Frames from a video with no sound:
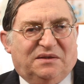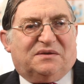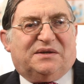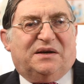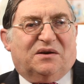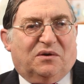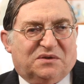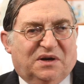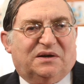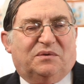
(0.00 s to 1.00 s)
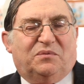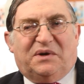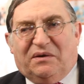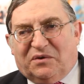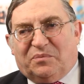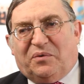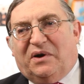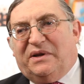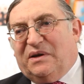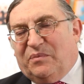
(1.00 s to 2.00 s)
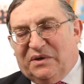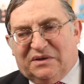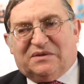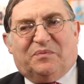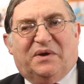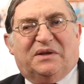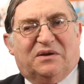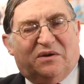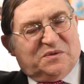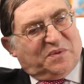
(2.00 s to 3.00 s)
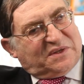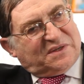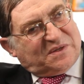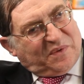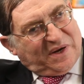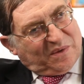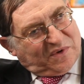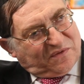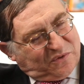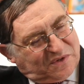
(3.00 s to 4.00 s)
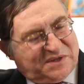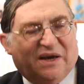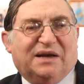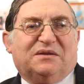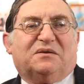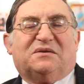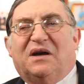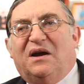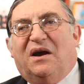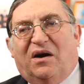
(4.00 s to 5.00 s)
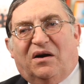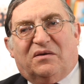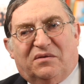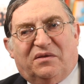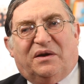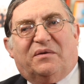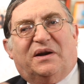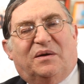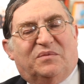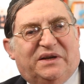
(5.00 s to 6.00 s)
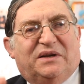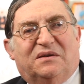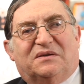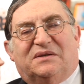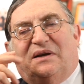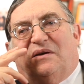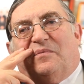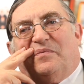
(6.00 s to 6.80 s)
the Seder goes on, and whatever part he can participate, he's participating, but of course the adults are there, and I'm leading the Seder.